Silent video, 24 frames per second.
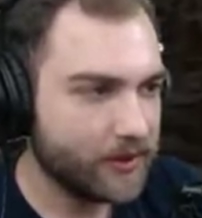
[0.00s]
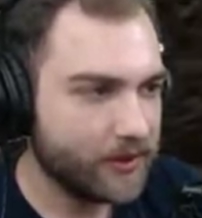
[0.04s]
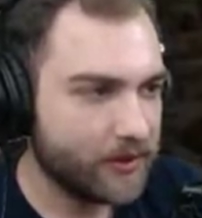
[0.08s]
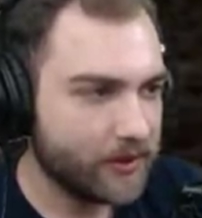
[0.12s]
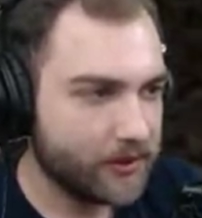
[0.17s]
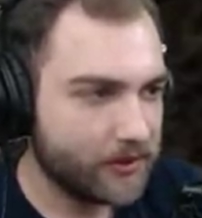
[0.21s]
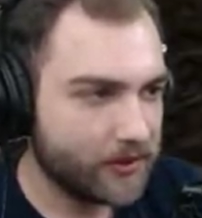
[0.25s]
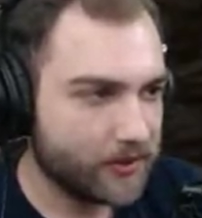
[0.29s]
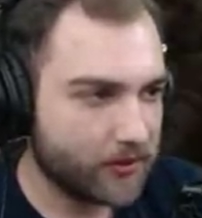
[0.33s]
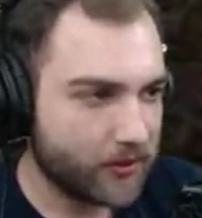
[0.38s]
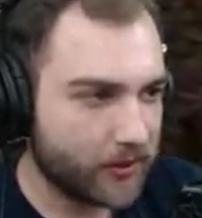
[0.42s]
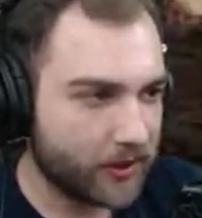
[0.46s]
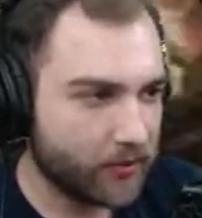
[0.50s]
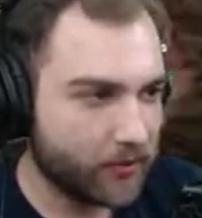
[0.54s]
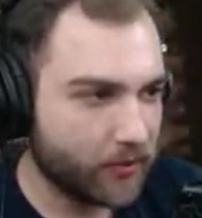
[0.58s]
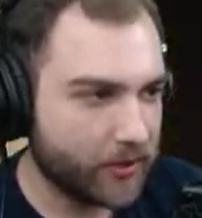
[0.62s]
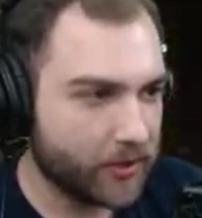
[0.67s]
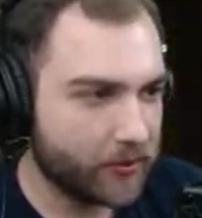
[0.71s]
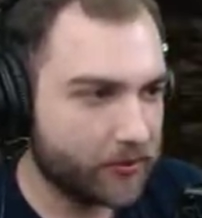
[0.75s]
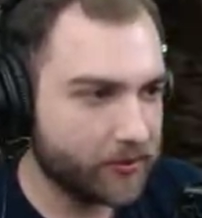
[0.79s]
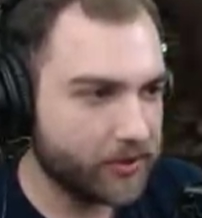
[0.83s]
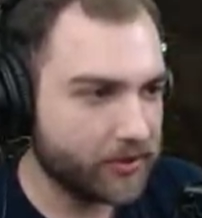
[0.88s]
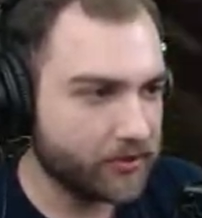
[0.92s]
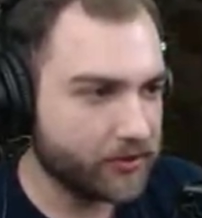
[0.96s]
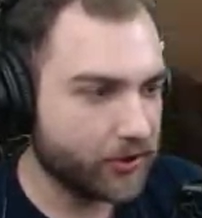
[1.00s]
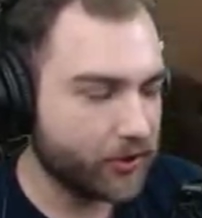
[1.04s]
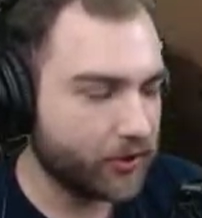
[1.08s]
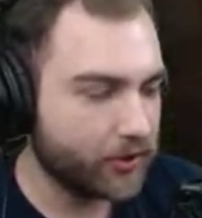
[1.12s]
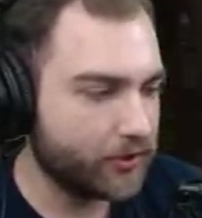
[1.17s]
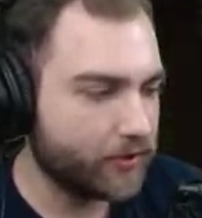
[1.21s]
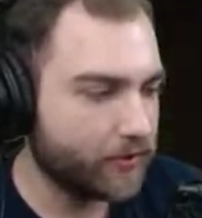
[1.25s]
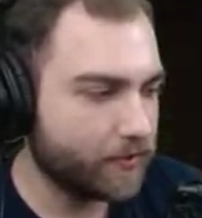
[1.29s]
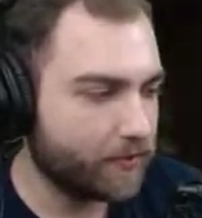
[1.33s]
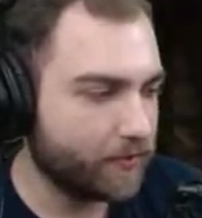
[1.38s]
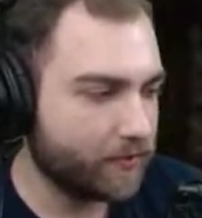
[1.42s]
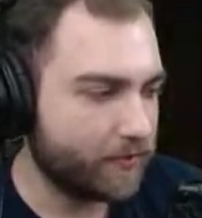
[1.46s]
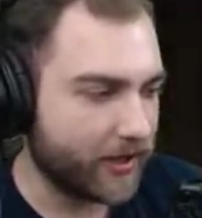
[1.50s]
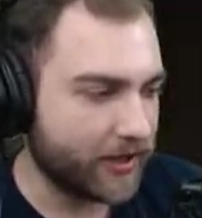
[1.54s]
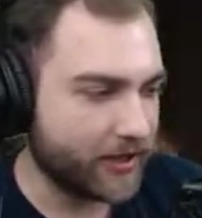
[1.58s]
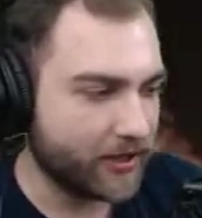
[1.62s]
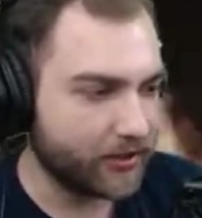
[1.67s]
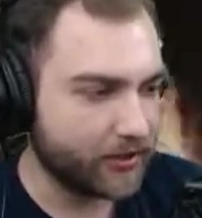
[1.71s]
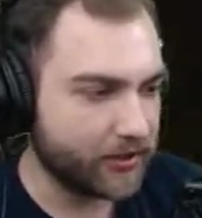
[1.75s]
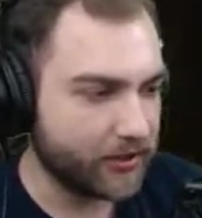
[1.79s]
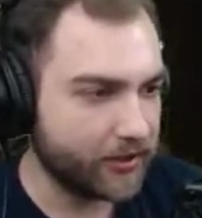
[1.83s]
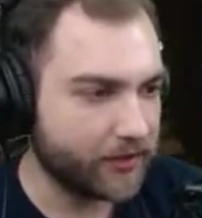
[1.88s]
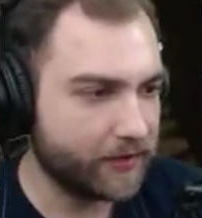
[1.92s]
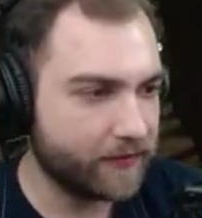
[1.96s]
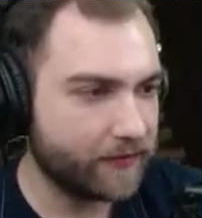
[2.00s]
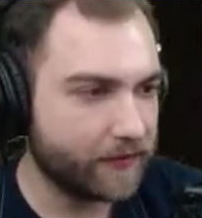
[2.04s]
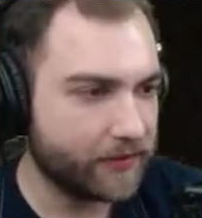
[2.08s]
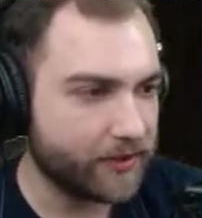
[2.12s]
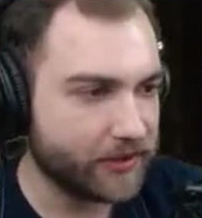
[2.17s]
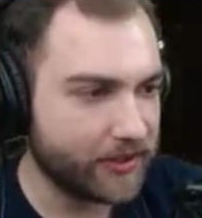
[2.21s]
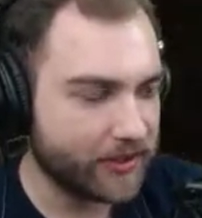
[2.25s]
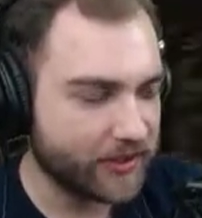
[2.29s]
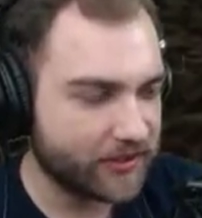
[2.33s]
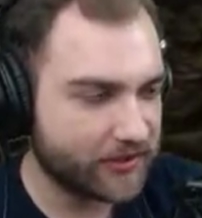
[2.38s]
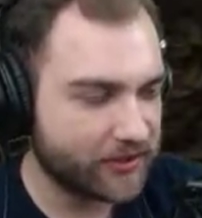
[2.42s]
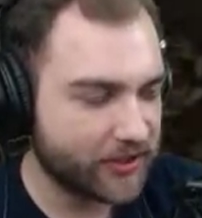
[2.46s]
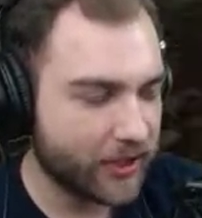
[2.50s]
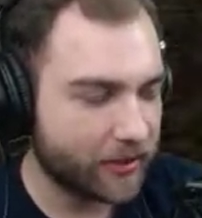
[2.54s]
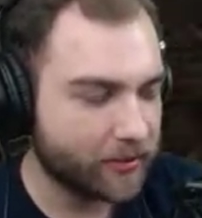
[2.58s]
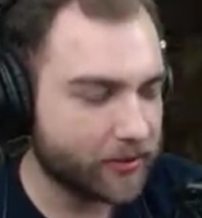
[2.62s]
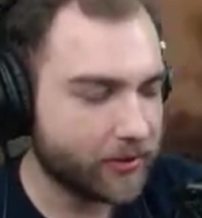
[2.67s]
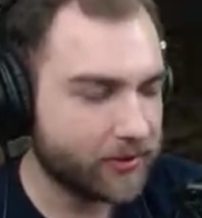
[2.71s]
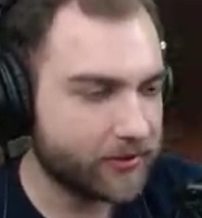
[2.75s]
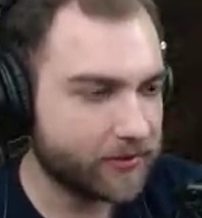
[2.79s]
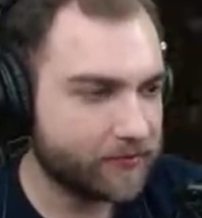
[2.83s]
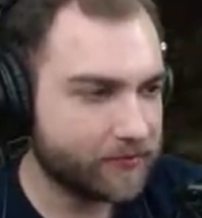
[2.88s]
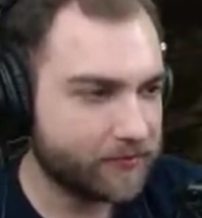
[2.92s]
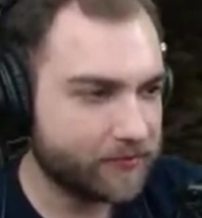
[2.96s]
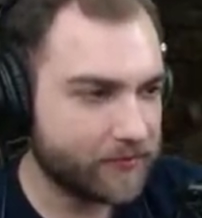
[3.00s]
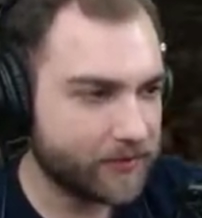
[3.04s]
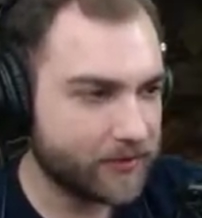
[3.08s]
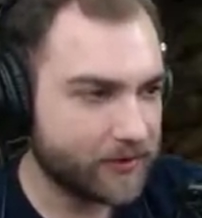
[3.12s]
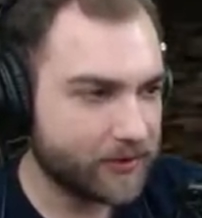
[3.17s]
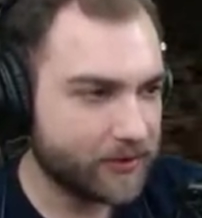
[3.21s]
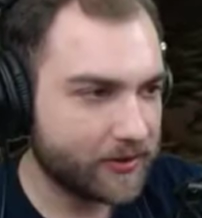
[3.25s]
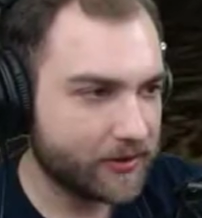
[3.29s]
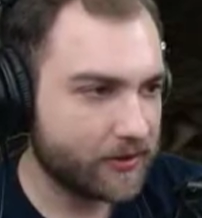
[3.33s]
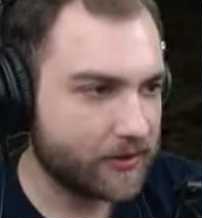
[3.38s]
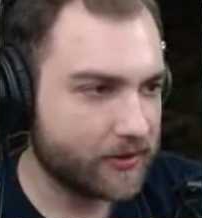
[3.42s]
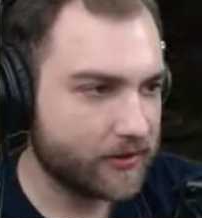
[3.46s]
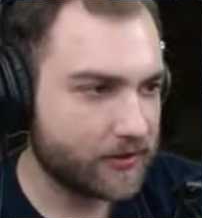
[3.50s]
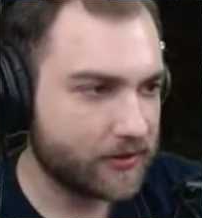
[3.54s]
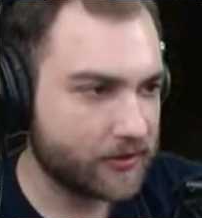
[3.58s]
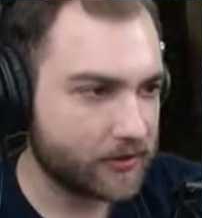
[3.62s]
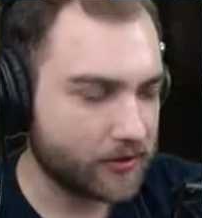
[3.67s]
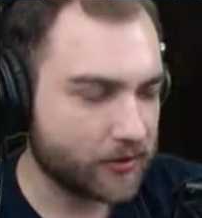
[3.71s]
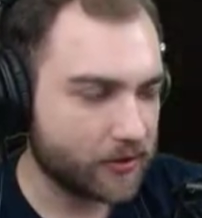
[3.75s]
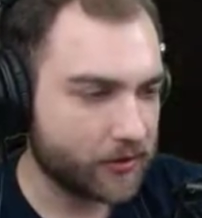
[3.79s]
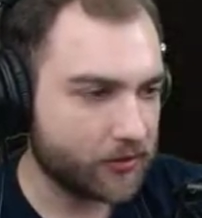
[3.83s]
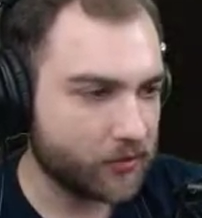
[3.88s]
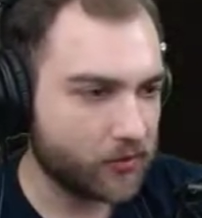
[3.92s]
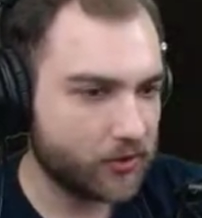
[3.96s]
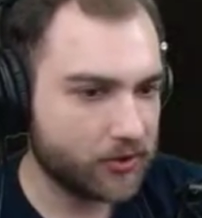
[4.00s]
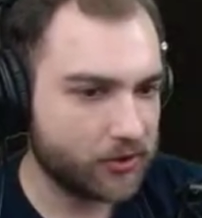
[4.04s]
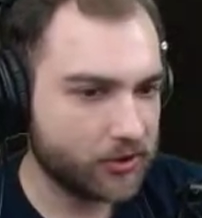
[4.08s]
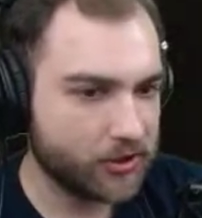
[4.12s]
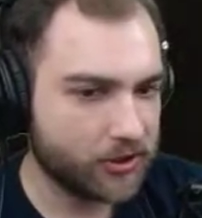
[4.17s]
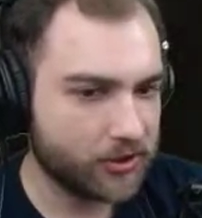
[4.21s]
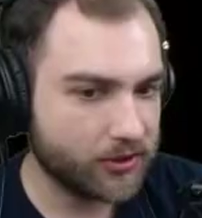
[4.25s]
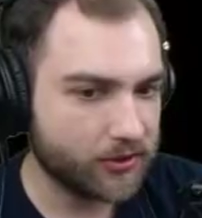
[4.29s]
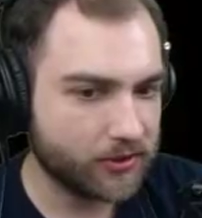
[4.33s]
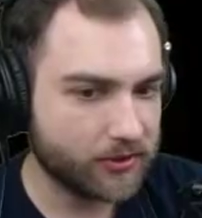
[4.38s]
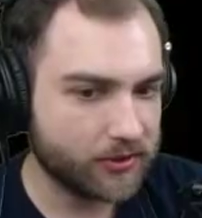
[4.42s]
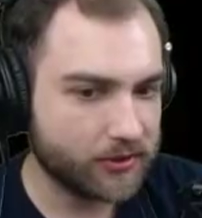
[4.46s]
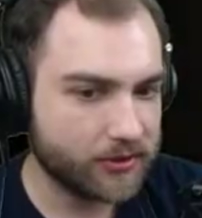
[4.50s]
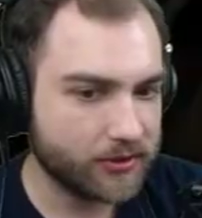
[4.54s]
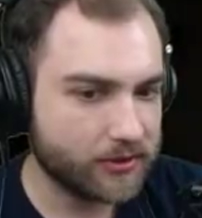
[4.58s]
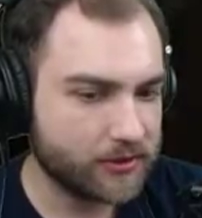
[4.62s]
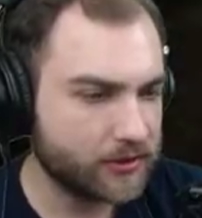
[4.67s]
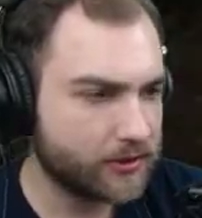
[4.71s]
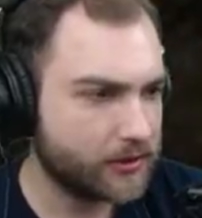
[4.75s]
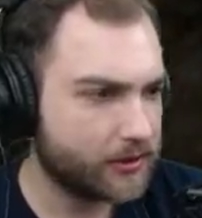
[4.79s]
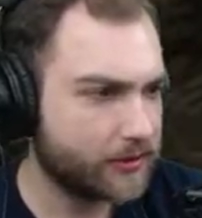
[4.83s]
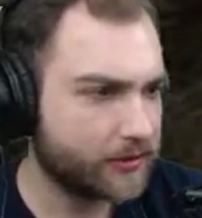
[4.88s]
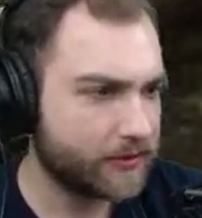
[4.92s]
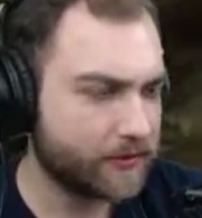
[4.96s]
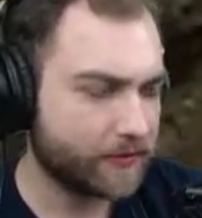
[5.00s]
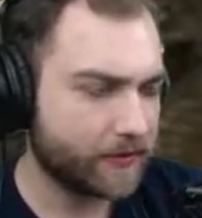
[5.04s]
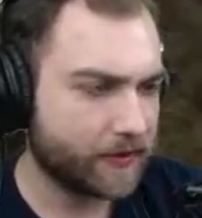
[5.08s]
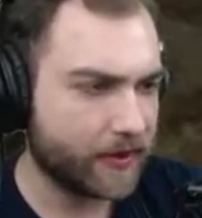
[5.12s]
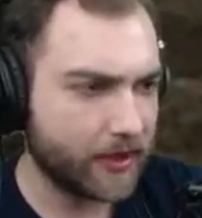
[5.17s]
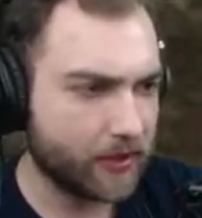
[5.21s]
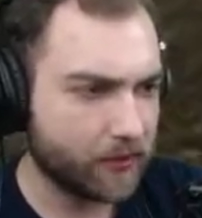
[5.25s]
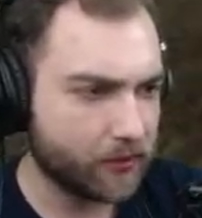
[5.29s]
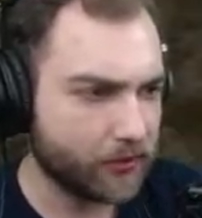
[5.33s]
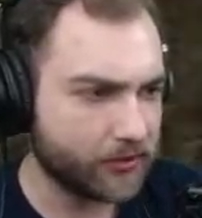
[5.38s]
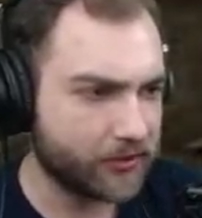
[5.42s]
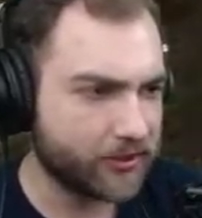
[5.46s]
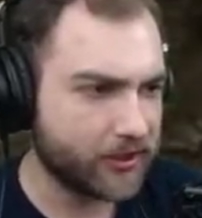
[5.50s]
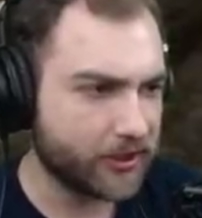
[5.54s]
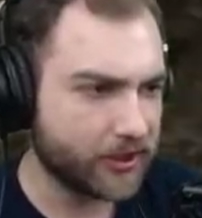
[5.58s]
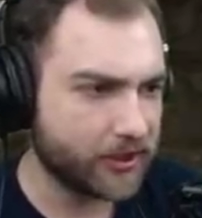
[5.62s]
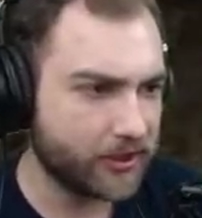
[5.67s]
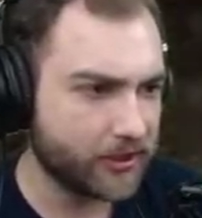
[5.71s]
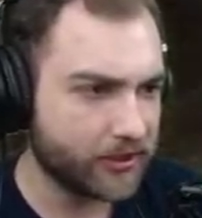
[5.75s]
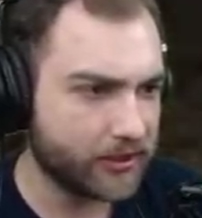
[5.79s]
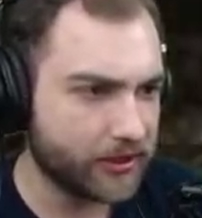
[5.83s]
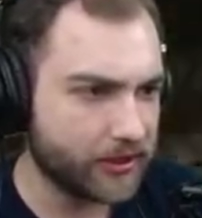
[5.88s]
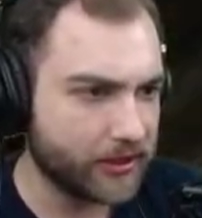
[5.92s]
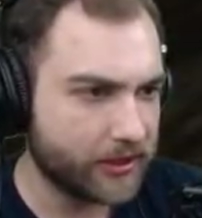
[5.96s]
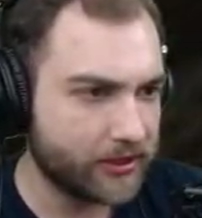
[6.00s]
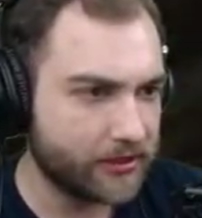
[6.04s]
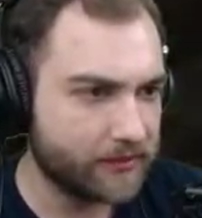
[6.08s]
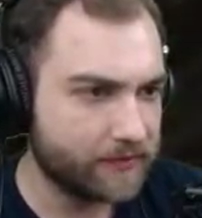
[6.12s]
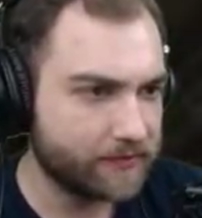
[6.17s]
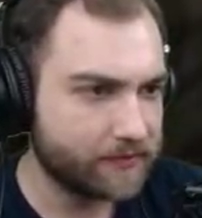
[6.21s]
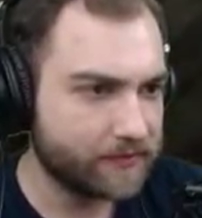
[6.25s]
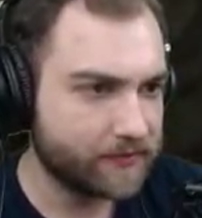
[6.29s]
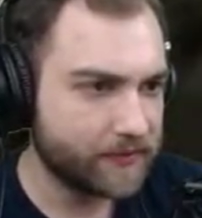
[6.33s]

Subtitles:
So I want to reload my gun for the next chapter. So I will take a hit there.